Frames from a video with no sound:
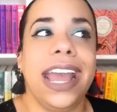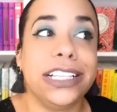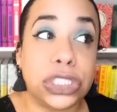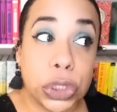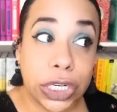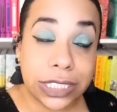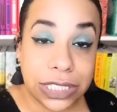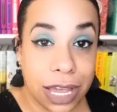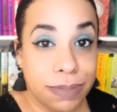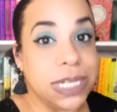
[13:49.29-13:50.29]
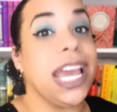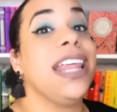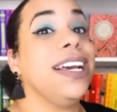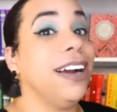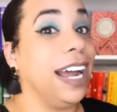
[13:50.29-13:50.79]
It started to come
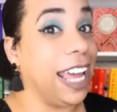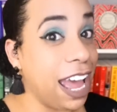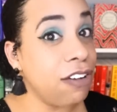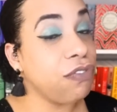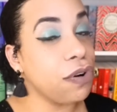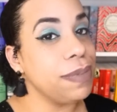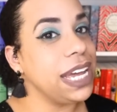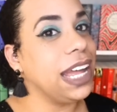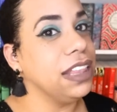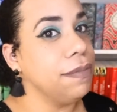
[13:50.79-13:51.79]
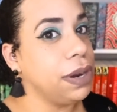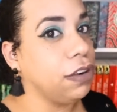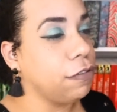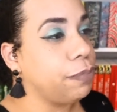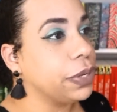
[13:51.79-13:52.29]
together again for me in the
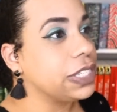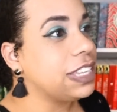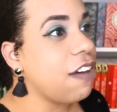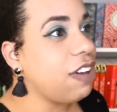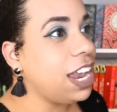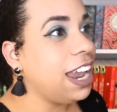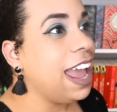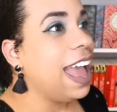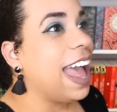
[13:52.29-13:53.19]
middle of book 7,